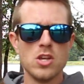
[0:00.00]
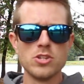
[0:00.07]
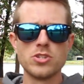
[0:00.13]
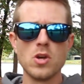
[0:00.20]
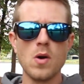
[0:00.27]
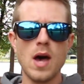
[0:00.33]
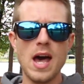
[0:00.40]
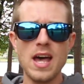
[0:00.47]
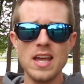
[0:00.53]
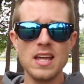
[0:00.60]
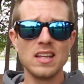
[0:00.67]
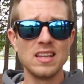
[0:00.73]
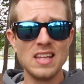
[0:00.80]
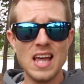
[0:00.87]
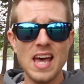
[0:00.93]
So I
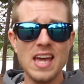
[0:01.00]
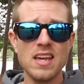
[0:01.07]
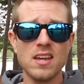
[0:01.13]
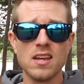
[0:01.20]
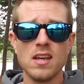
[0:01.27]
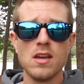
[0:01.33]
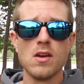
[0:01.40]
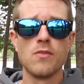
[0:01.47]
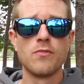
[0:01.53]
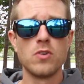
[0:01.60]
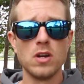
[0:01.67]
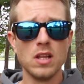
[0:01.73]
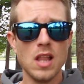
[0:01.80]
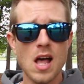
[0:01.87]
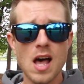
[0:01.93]
like for
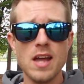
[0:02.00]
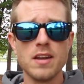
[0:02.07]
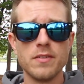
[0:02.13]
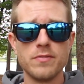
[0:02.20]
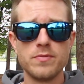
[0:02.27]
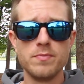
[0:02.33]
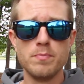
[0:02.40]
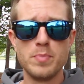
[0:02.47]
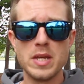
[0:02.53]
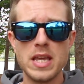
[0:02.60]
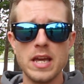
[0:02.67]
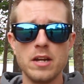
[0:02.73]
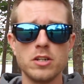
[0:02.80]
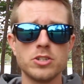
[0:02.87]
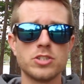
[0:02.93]
a lot of
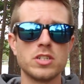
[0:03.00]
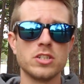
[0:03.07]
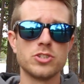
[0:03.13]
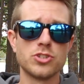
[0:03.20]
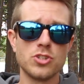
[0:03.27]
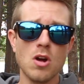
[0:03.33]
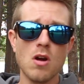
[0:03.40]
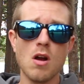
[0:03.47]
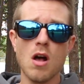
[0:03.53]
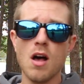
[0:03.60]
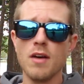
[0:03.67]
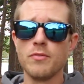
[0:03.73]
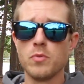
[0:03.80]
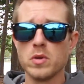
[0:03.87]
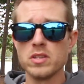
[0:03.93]
beginners to start
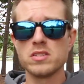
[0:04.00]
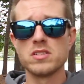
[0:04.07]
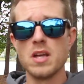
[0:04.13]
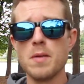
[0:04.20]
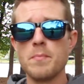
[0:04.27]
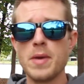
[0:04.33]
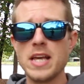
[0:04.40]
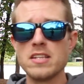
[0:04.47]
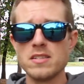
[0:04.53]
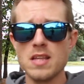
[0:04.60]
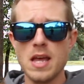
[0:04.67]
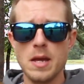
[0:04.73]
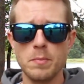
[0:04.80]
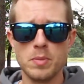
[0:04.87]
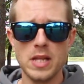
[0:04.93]
off with some
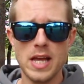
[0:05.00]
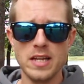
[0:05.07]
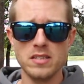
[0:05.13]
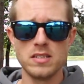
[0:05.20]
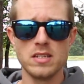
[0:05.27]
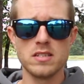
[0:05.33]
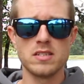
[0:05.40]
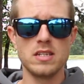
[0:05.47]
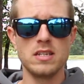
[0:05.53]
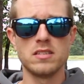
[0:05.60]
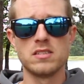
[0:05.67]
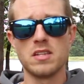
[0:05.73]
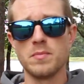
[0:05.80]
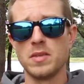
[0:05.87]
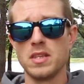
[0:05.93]
baseline plastics in
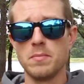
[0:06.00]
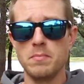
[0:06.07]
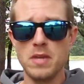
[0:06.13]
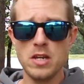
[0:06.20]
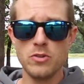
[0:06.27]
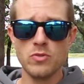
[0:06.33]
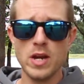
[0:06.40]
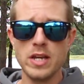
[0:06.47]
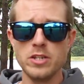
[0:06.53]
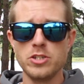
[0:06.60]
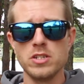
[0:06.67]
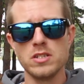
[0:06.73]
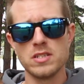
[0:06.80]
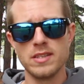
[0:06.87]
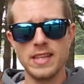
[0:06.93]
some of the
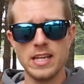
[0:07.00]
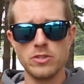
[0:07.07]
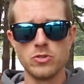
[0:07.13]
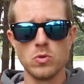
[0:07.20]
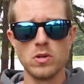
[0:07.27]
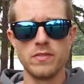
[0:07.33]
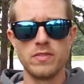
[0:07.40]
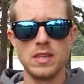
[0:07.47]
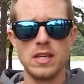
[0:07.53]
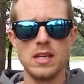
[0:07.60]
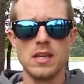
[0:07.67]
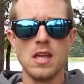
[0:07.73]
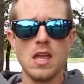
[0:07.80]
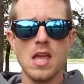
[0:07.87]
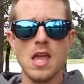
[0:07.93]
mid-ranges and that sort of
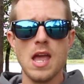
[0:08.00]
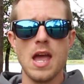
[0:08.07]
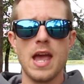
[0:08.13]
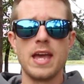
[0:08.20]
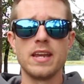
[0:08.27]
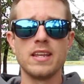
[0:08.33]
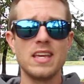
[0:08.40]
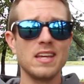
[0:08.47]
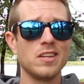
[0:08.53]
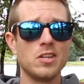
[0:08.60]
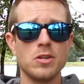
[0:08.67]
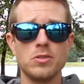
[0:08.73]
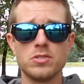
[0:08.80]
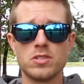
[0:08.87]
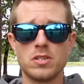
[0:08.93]
thing, and get
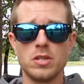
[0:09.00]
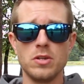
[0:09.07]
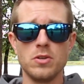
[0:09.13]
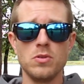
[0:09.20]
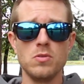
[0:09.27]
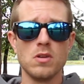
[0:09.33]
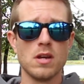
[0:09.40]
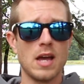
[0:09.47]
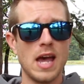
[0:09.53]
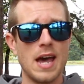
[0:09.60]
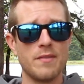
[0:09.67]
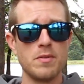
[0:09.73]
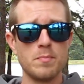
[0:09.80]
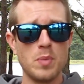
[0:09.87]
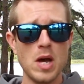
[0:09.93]
used to
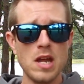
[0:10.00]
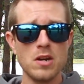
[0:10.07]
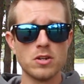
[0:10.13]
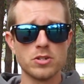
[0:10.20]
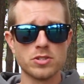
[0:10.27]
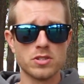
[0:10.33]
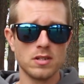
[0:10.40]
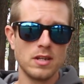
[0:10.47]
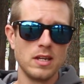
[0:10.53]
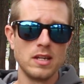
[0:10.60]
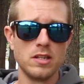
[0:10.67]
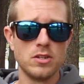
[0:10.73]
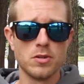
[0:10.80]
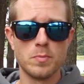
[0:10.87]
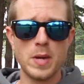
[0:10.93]
having putters
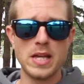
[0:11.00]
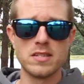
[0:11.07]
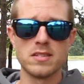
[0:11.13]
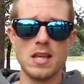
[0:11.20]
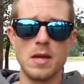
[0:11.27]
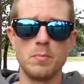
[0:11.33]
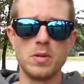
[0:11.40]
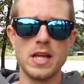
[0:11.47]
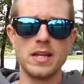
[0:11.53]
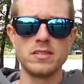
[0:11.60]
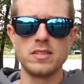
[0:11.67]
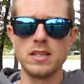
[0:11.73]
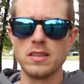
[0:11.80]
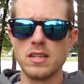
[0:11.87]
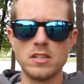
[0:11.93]
in your baseline
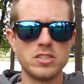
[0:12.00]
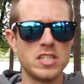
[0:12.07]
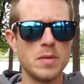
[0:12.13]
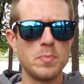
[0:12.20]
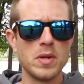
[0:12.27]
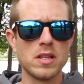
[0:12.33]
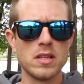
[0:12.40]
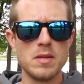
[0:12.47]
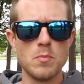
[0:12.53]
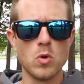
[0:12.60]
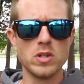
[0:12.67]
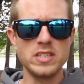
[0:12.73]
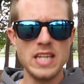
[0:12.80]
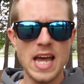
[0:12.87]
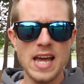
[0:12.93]
plastic. They're typically
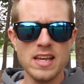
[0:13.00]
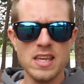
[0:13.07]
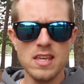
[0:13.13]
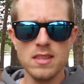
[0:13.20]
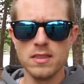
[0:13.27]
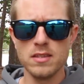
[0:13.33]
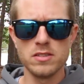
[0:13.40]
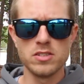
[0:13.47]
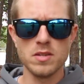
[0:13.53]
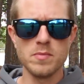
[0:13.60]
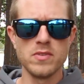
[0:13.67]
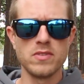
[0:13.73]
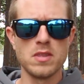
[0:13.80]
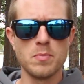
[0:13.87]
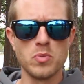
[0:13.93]
more tacky than some
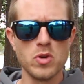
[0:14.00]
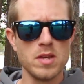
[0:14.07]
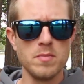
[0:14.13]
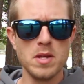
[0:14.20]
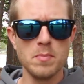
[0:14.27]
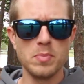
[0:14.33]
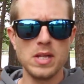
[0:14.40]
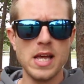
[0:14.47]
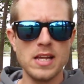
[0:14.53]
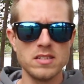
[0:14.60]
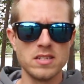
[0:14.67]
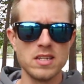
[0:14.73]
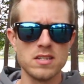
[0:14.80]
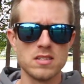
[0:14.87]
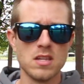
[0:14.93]
of the premium
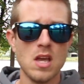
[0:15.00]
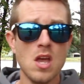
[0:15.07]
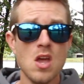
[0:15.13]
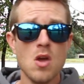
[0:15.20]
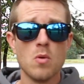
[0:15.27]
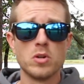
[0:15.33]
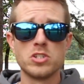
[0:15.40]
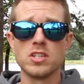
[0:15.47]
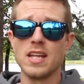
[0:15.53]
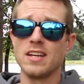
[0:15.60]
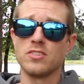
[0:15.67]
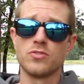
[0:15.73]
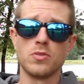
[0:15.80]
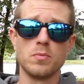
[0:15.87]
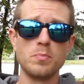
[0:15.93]
plastics, which
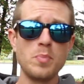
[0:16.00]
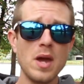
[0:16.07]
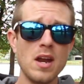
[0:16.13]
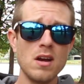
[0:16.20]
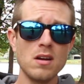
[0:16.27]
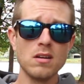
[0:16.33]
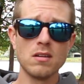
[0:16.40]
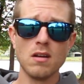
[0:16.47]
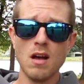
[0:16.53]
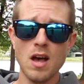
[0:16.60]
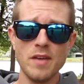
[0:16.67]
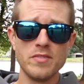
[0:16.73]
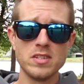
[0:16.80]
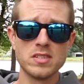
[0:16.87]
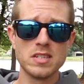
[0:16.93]
allows for
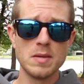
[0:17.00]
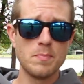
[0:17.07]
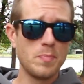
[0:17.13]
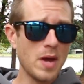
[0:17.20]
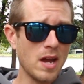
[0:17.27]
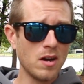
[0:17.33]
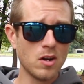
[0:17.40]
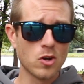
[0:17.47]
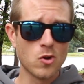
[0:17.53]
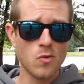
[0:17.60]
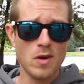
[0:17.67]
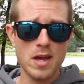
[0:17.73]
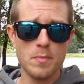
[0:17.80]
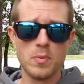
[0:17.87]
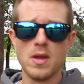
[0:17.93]
obviously better
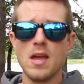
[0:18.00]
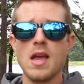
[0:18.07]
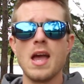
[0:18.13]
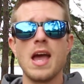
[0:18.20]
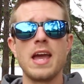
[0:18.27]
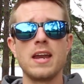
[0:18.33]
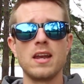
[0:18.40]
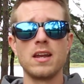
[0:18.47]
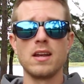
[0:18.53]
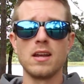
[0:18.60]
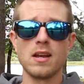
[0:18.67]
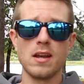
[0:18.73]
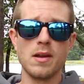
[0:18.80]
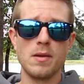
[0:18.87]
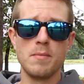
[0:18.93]
grip
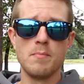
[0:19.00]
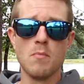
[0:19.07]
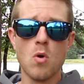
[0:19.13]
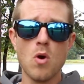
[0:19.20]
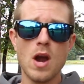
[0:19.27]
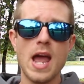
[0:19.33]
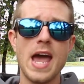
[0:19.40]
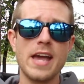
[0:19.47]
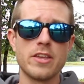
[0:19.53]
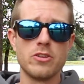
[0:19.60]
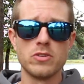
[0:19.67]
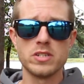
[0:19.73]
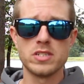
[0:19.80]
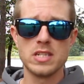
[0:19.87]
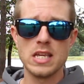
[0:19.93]
and more
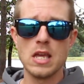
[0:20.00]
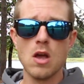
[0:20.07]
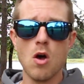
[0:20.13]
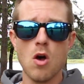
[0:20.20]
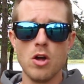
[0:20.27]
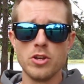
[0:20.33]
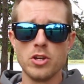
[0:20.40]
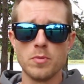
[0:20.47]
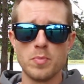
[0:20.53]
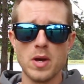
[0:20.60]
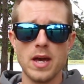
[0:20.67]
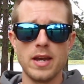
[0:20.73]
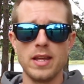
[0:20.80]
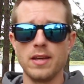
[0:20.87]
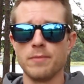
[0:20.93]
accuracy on your
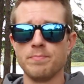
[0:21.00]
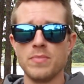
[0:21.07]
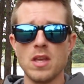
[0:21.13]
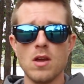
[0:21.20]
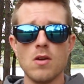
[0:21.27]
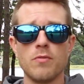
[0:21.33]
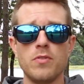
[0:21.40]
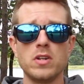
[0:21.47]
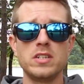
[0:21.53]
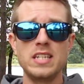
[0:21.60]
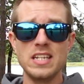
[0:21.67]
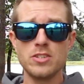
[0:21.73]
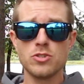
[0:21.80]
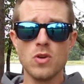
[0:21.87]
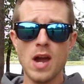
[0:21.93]
putting. For
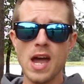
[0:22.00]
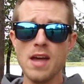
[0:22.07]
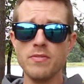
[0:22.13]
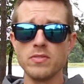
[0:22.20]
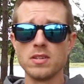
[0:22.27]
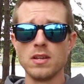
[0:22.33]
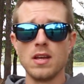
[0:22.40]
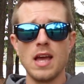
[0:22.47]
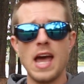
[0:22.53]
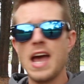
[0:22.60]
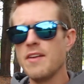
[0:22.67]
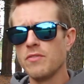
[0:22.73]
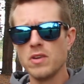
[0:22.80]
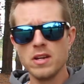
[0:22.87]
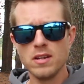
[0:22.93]
Discraft,
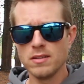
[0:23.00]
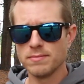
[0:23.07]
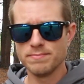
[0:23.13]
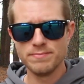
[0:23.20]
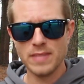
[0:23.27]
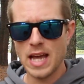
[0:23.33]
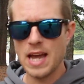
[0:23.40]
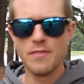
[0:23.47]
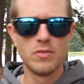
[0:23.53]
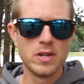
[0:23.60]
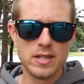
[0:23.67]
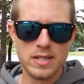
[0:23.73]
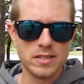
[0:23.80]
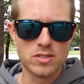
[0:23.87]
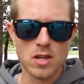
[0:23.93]
every
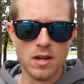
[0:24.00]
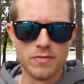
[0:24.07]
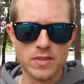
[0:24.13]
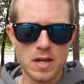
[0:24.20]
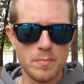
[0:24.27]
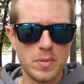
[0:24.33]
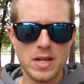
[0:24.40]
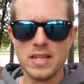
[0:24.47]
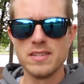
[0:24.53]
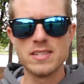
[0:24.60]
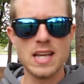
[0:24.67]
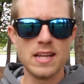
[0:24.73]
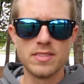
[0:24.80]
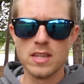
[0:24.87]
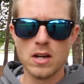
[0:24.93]
disc golf company has
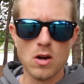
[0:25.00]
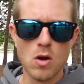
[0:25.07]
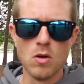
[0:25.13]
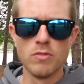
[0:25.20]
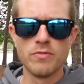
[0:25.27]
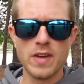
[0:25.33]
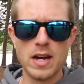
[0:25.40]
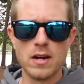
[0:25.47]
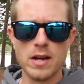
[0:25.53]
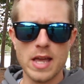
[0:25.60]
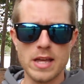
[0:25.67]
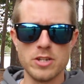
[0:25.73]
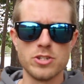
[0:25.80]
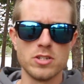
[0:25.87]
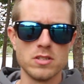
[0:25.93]
got their own
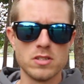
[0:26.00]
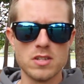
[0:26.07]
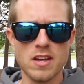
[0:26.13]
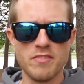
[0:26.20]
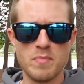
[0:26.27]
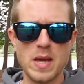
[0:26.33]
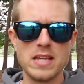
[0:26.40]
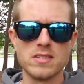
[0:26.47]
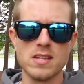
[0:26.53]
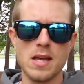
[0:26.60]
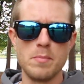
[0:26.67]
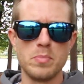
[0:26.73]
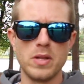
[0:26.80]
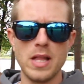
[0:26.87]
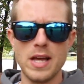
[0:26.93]
variations of
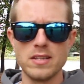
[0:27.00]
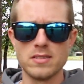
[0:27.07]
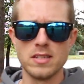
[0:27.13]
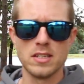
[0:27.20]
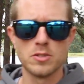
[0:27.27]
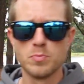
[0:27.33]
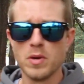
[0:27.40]
baseline plastics.